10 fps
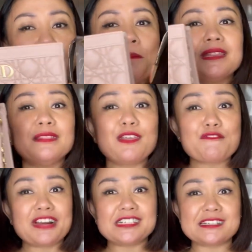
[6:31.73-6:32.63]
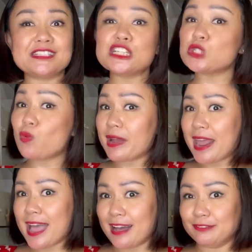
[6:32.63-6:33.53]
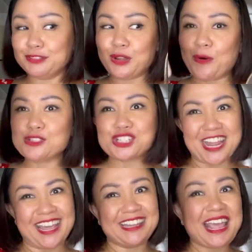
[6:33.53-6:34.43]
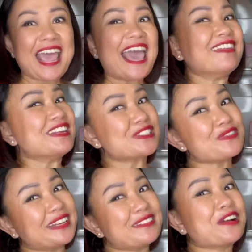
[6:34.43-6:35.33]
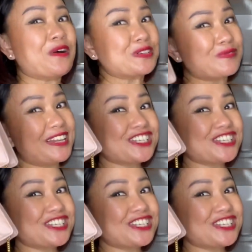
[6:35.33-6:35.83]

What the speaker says: but the difference is this one have no chain and this one goes with a